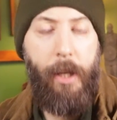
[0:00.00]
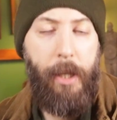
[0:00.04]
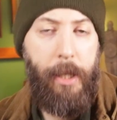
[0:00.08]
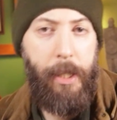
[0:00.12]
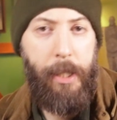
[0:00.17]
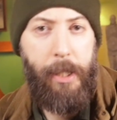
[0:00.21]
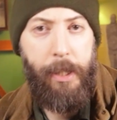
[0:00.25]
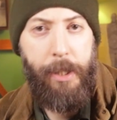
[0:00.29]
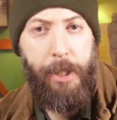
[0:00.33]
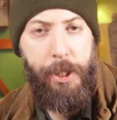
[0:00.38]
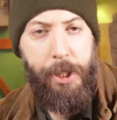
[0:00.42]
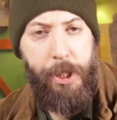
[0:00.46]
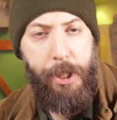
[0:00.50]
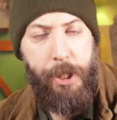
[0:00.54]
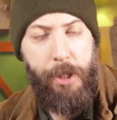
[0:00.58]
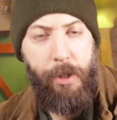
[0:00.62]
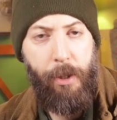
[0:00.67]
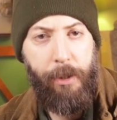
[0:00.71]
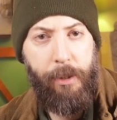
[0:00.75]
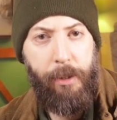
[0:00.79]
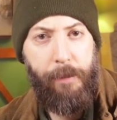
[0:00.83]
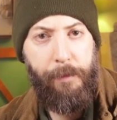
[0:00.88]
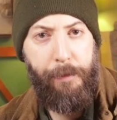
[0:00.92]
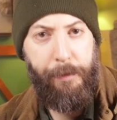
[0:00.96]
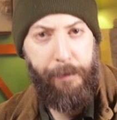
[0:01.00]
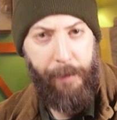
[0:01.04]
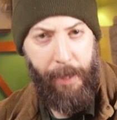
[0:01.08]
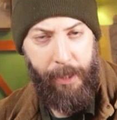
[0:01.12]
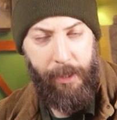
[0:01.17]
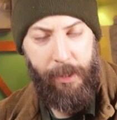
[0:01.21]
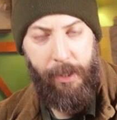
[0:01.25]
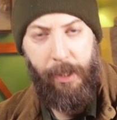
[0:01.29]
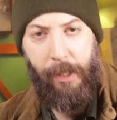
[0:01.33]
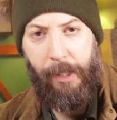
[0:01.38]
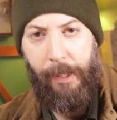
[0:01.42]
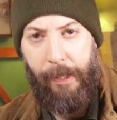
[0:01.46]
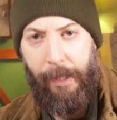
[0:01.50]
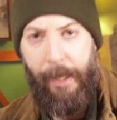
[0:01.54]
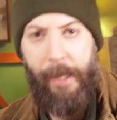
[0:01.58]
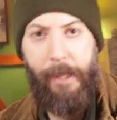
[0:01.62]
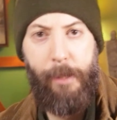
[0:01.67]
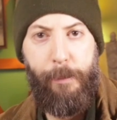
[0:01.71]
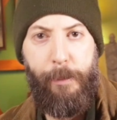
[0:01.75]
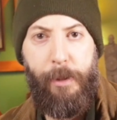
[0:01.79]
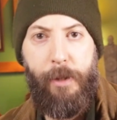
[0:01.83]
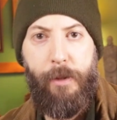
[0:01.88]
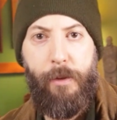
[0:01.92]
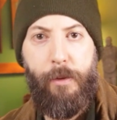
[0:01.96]
this is not the fact that
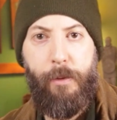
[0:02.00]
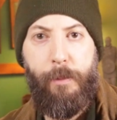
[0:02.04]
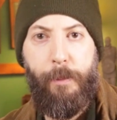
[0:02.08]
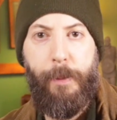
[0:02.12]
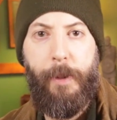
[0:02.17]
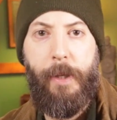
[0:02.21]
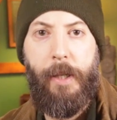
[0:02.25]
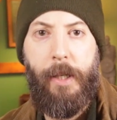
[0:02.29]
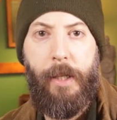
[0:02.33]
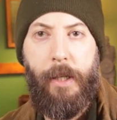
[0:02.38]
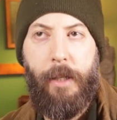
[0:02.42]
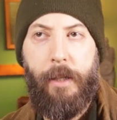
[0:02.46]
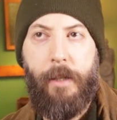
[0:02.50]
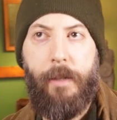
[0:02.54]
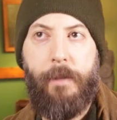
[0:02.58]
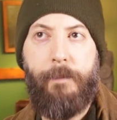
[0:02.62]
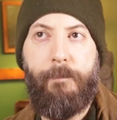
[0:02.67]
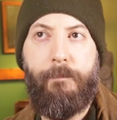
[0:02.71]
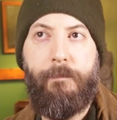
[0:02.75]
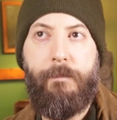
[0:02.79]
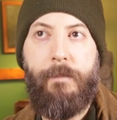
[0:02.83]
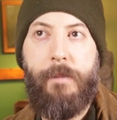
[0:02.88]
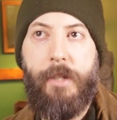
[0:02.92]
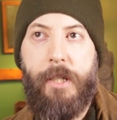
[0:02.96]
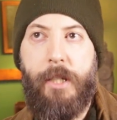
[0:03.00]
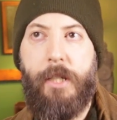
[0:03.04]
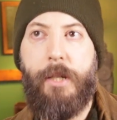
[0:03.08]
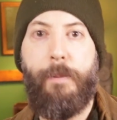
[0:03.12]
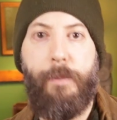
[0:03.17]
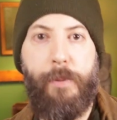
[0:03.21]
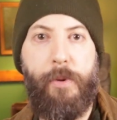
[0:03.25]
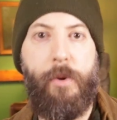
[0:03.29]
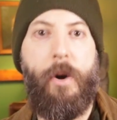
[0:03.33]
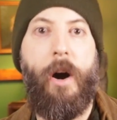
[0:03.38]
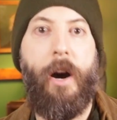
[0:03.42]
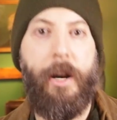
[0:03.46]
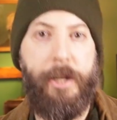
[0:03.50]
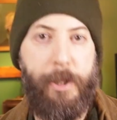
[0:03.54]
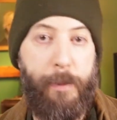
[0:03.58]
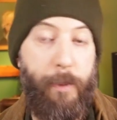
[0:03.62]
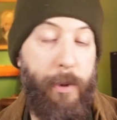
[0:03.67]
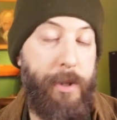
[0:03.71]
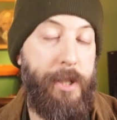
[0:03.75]
led me to be surprised,